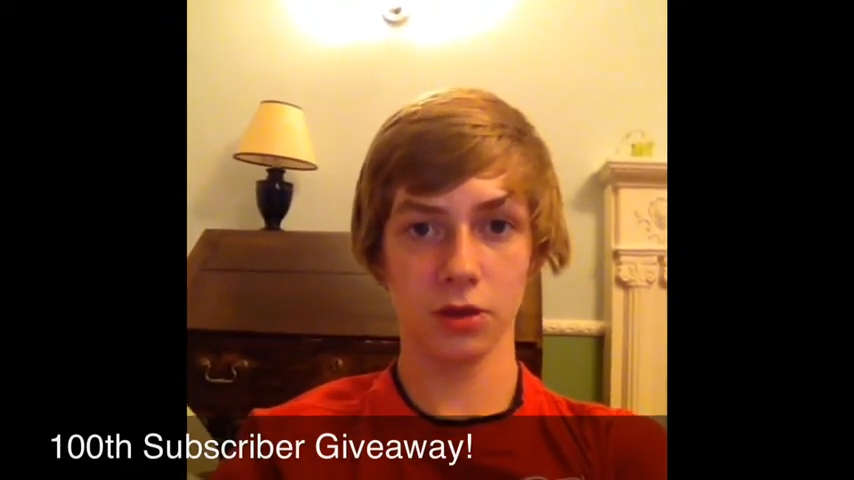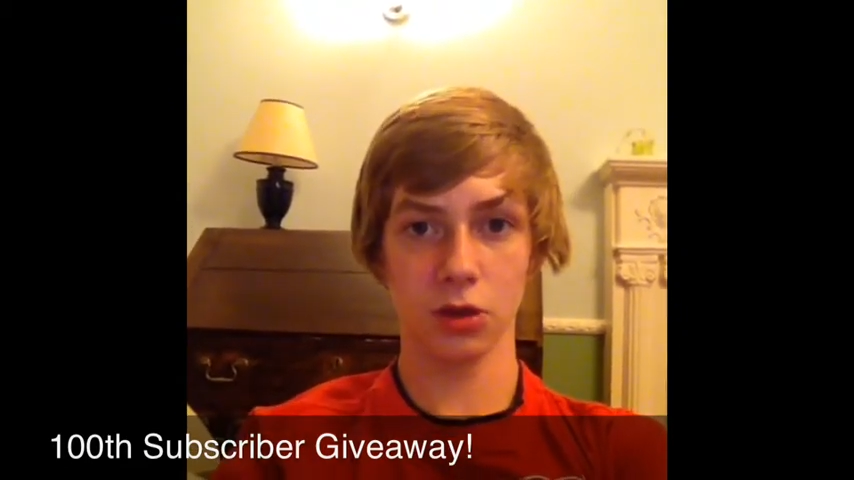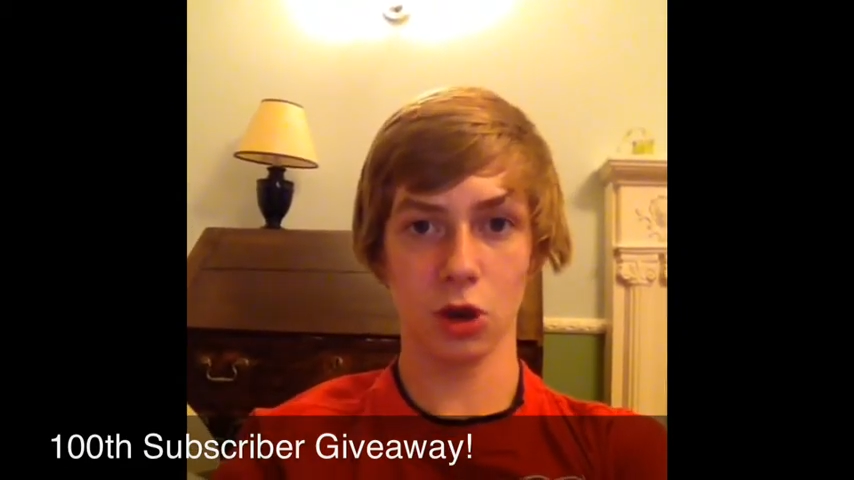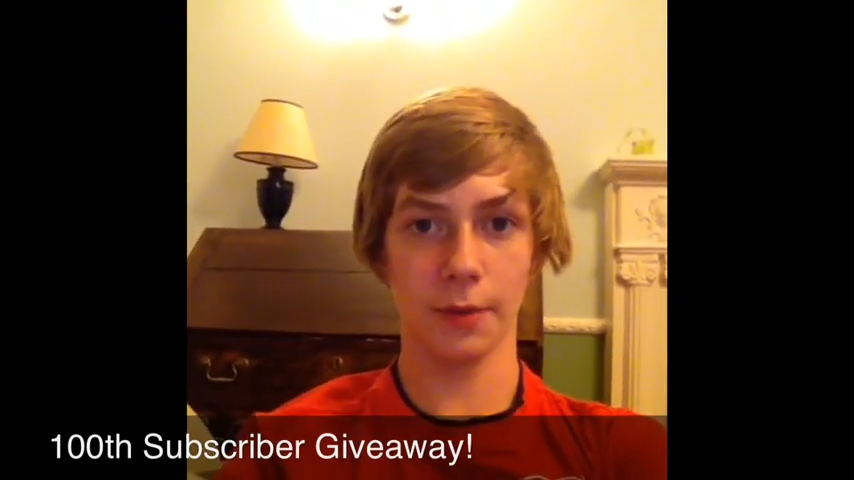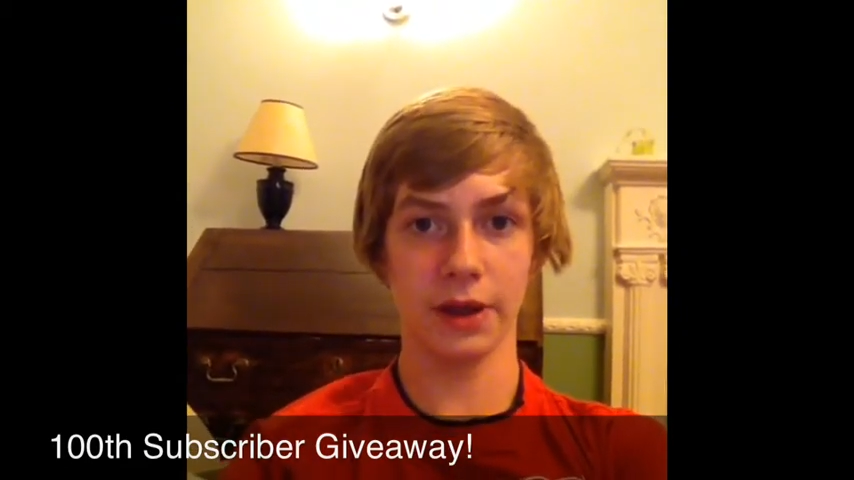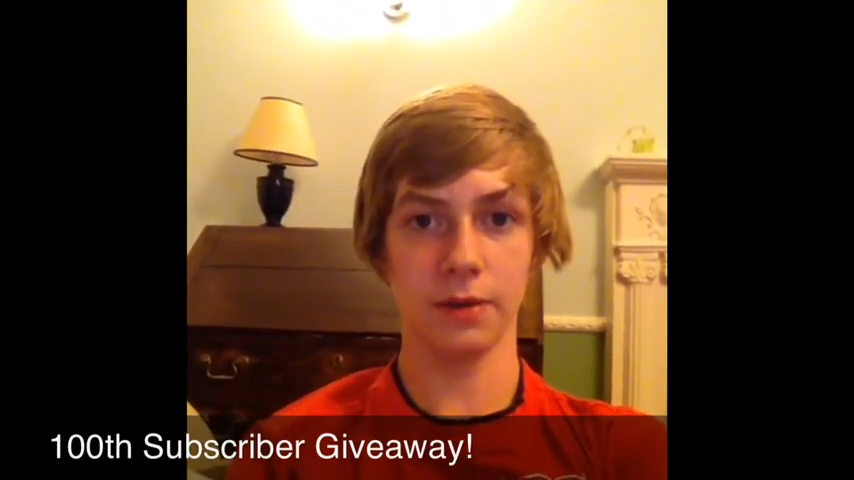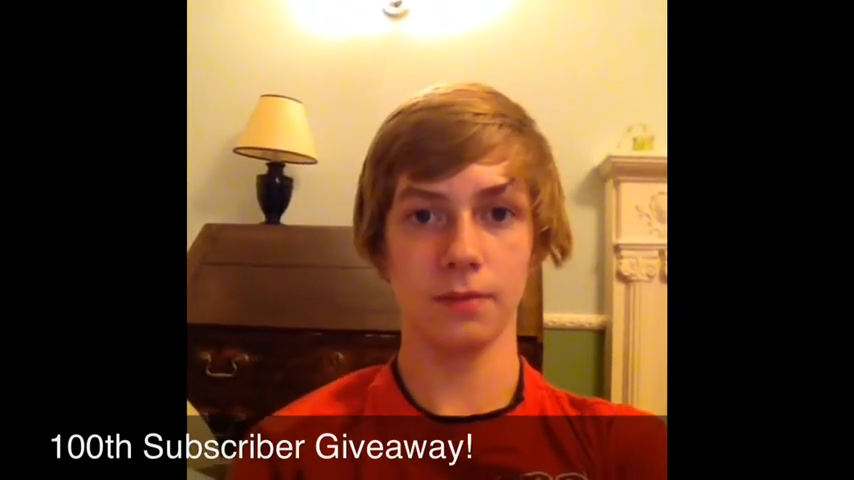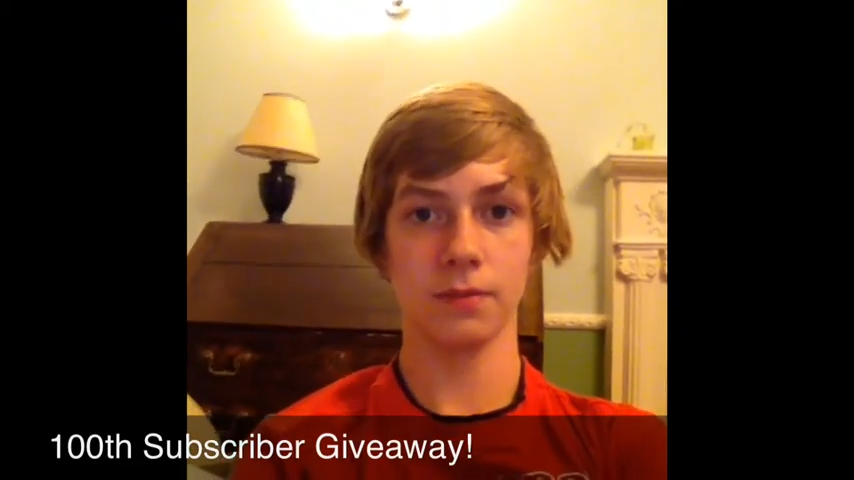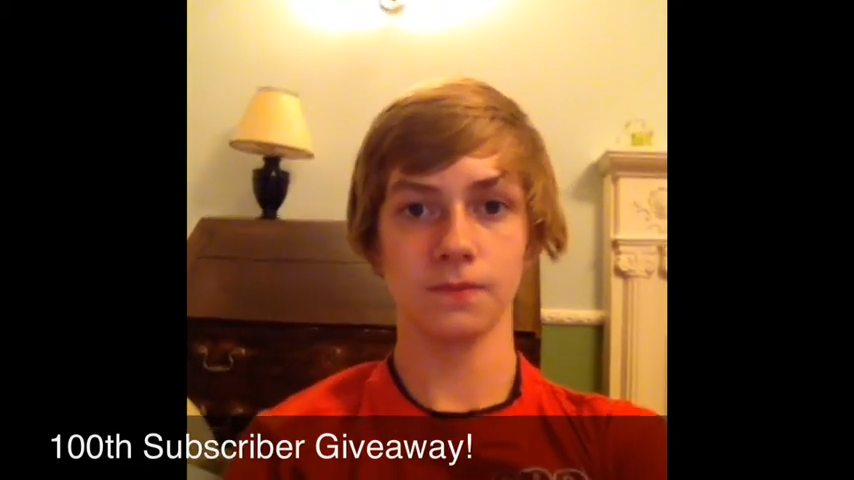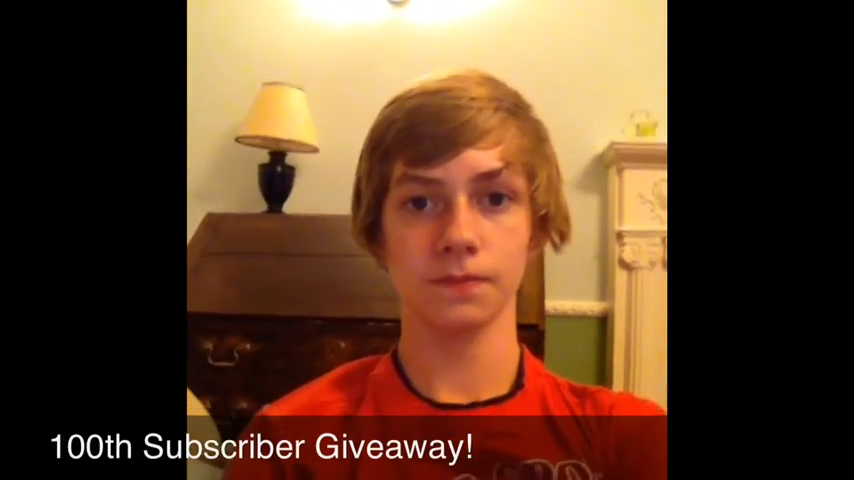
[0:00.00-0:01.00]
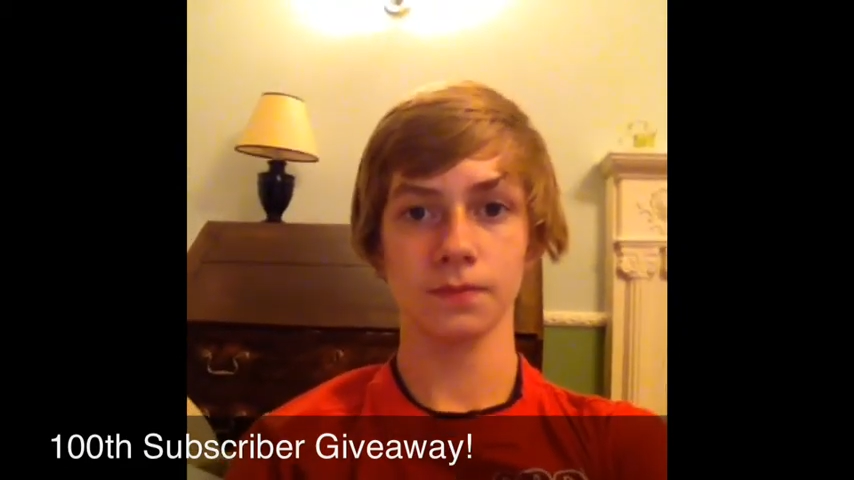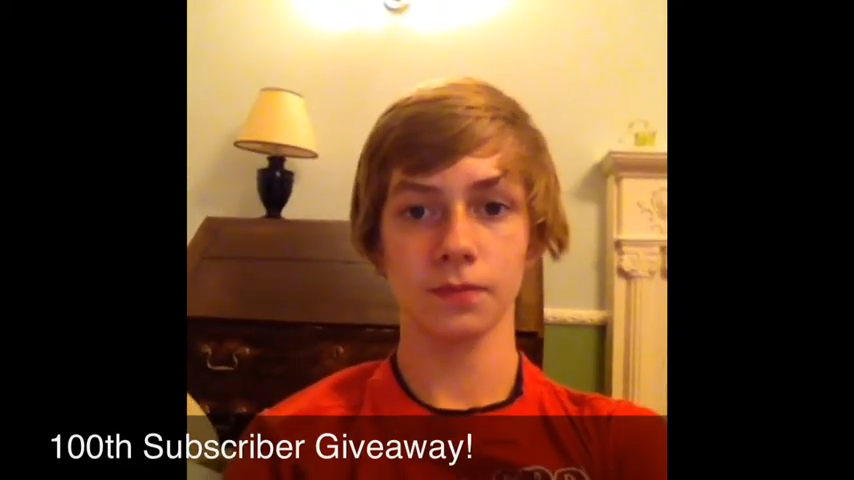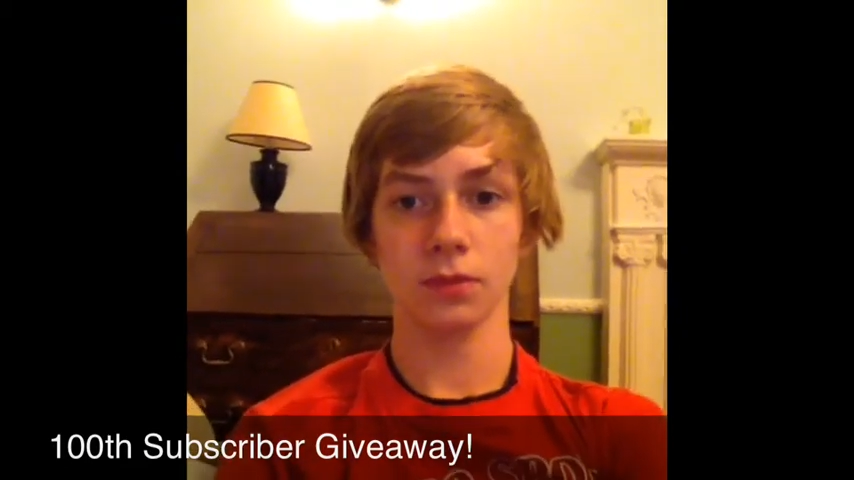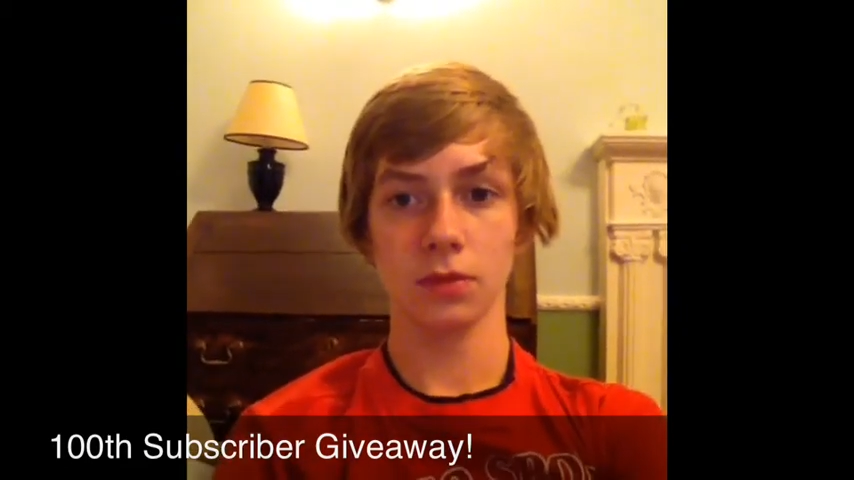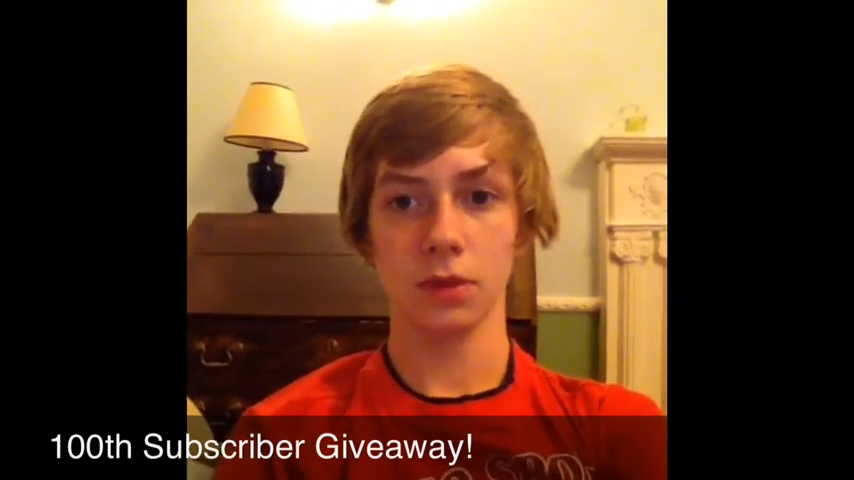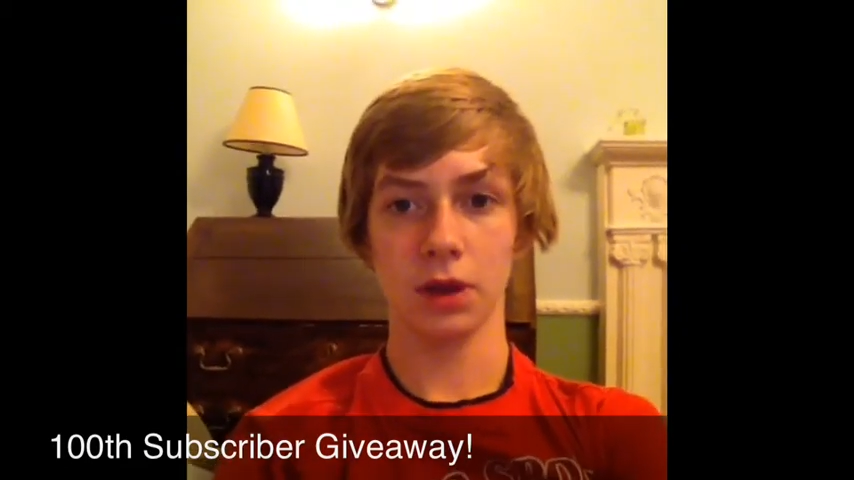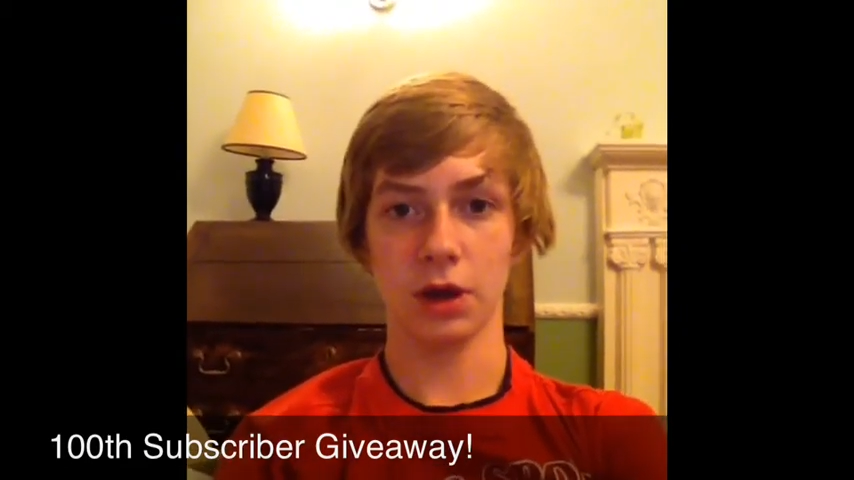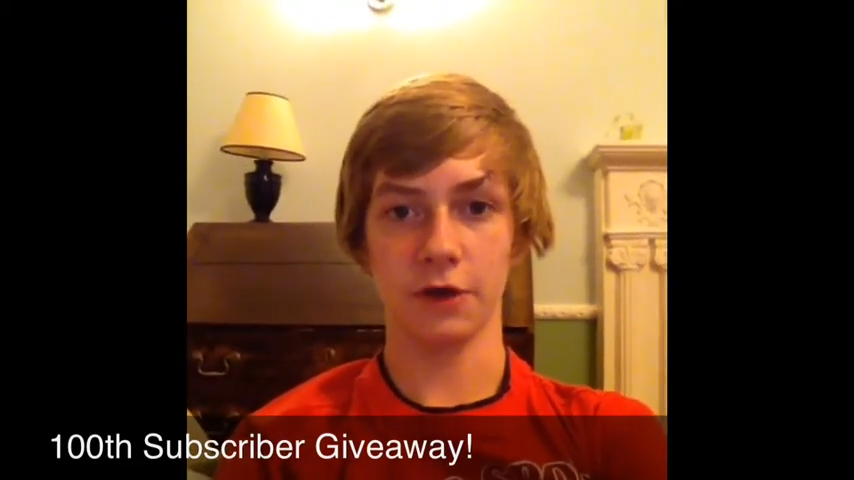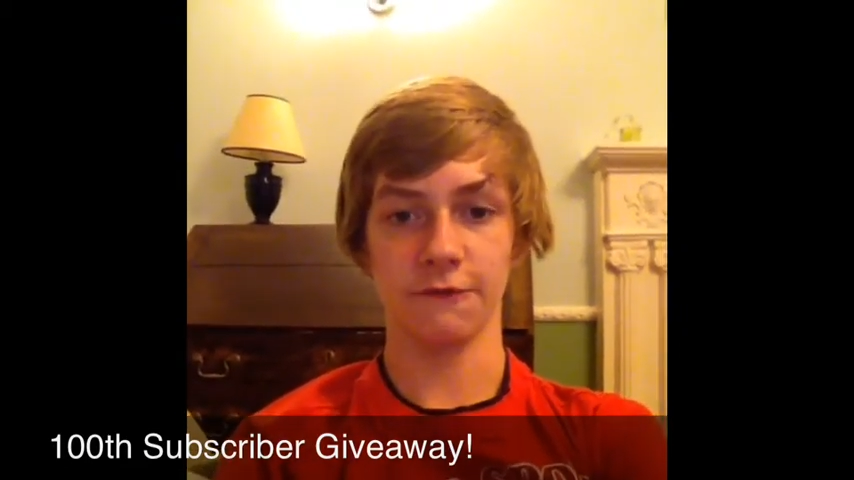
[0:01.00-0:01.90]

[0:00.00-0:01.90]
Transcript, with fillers: comment uh,